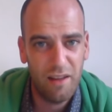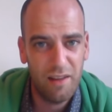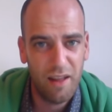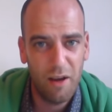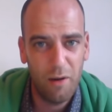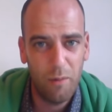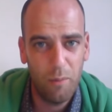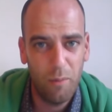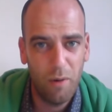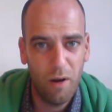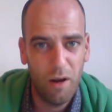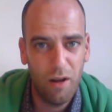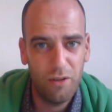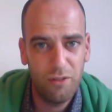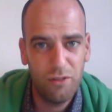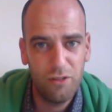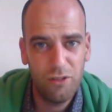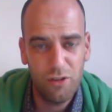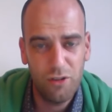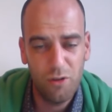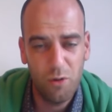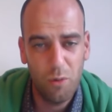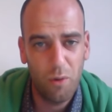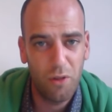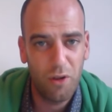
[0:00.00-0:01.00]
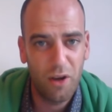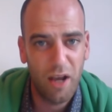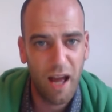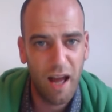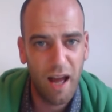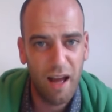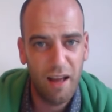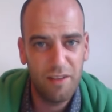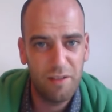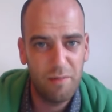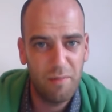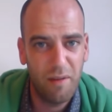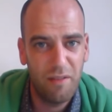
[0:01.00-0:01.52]
There were two other
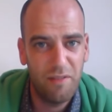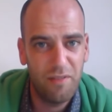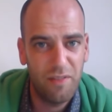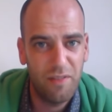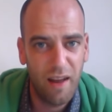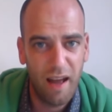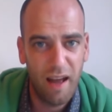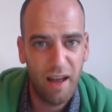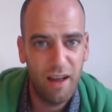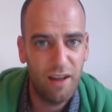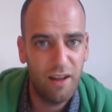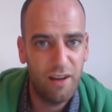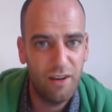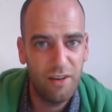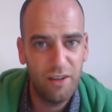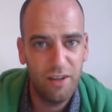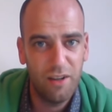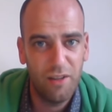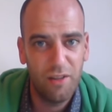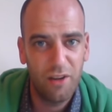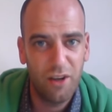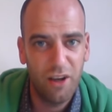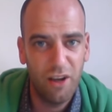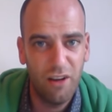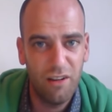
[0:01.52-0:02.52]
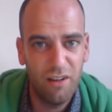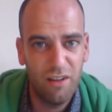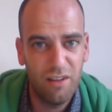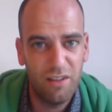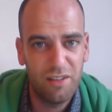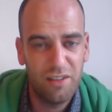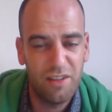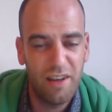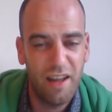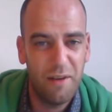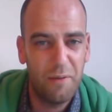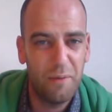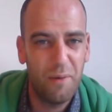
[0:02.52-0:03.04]
guys in my flat and the other girls,
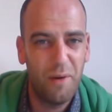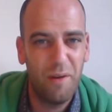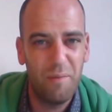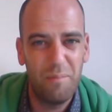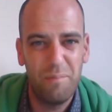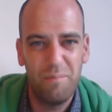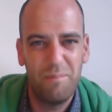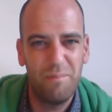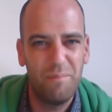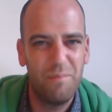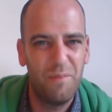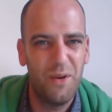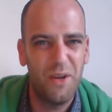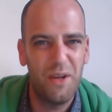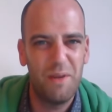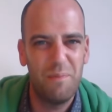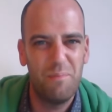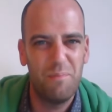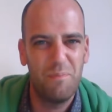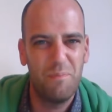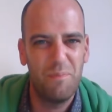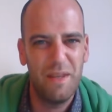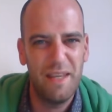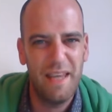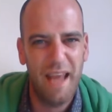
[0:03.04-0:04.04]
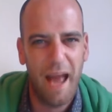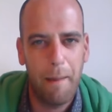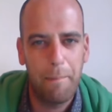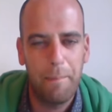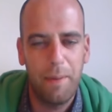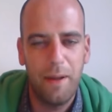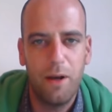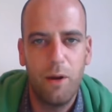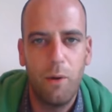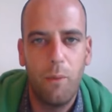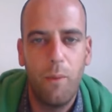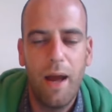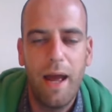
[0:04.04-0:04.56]
and they were
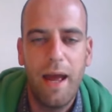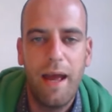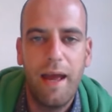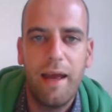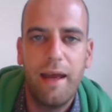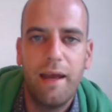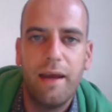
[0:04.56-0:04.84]
yapping away.